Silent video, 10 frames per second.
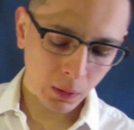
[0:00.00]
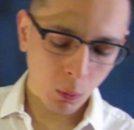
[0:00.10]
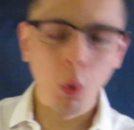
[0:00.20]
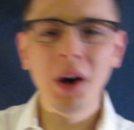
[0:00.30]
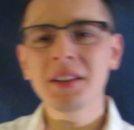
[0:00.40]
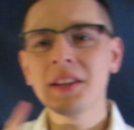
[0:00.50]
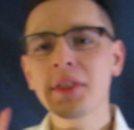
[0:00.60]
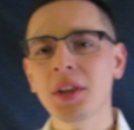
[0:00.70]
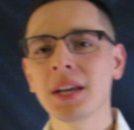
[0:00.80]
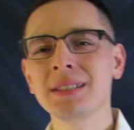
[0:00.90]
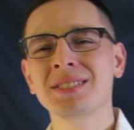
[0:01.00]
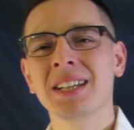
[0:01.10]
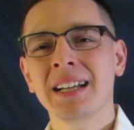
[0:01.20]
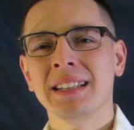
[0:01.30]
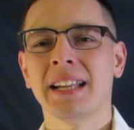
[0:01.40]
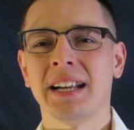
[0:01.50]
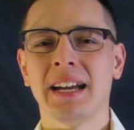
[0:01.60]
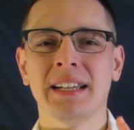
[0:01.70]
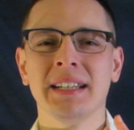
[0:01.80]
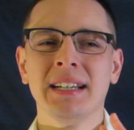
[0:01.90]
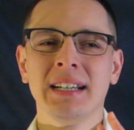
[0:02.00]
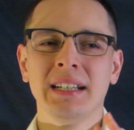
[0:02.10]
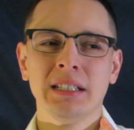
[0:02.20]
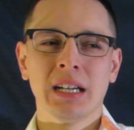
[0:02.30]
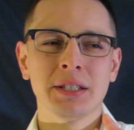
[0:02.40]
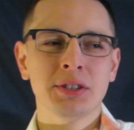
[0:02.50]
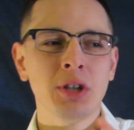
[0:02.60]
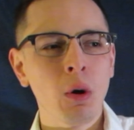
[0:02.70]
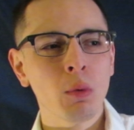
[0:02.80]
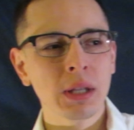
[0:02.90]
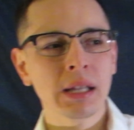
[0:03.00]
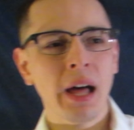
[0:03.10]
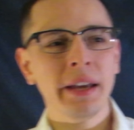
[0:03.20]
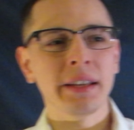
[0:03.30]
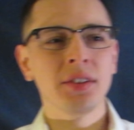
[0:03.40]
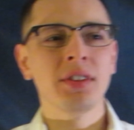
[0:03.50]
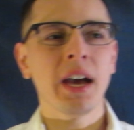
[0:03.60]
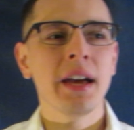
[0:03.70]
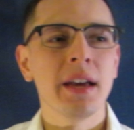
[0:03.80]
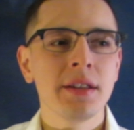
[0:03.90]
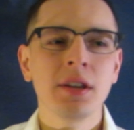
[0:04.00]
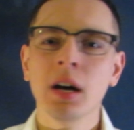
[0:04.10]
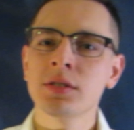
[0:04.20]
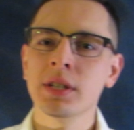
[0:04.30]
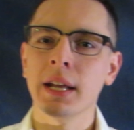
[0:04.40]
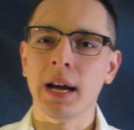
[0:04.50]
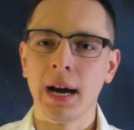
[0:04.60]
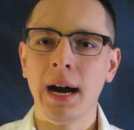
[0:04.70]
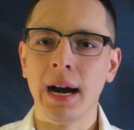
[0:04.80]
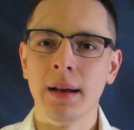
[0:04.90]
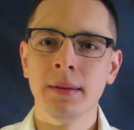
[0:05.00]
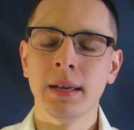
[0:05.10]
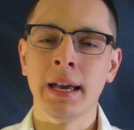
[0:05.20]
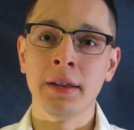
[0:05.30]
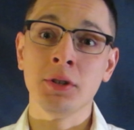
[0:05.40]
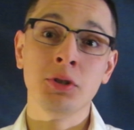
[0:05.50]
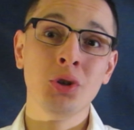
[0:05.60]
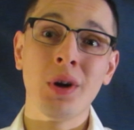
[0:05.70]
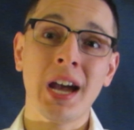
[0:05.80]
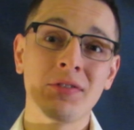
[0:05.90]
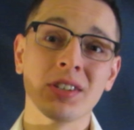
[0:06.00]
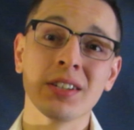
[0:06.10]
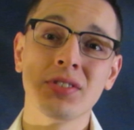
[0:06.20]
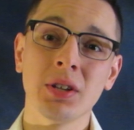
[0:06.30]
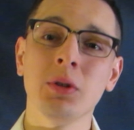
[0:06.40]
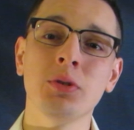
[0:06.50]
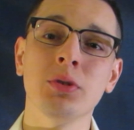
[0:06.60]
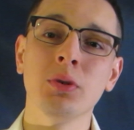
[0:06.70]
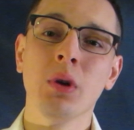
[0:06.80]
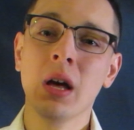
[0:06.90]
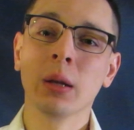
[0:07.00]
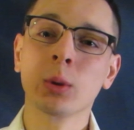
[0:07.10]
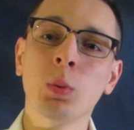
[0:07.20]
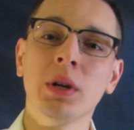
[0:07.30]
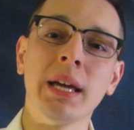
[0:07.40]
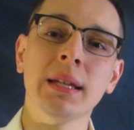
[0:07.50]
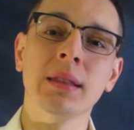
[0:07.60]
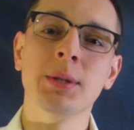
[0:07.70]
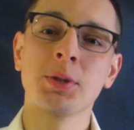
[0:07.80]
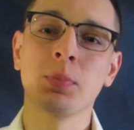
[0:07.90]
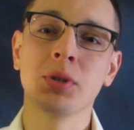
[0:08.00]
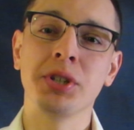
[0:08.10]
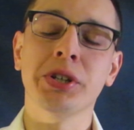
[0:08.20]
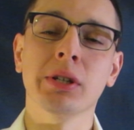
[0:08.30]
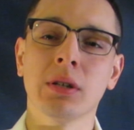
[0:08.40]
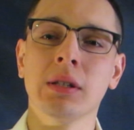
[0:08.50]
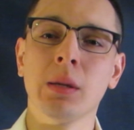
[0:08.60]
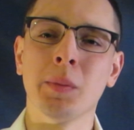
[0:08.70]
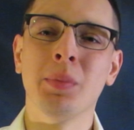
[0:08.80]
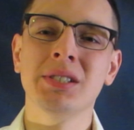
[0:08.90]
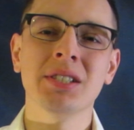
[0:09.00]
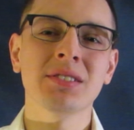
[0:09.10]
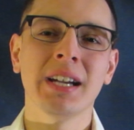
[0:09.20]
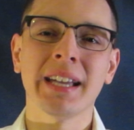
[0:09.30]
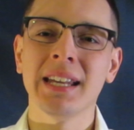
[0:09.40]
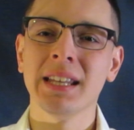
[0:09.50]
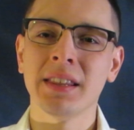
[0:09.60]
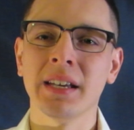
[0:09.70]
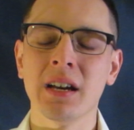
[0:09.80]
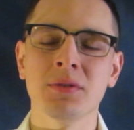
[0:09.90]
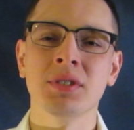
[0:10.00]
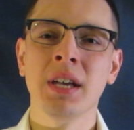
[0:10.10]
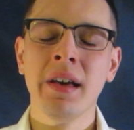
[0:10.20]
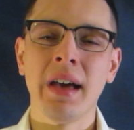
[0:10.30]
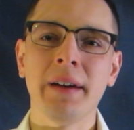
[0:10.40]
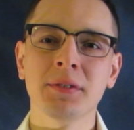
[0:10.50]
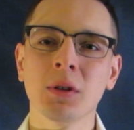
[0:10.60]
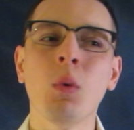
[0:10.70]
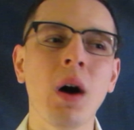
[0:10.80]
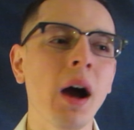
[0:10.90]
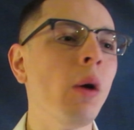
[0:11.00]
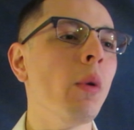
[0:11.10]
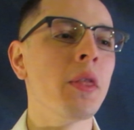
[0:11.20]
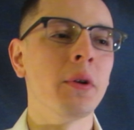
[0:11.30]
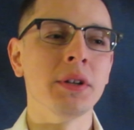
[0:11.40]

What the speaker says: One of the things that I don't really like is that it does get hot, and you do have to continue to lubricate this particular clipper. But just like anything else, after a while, whether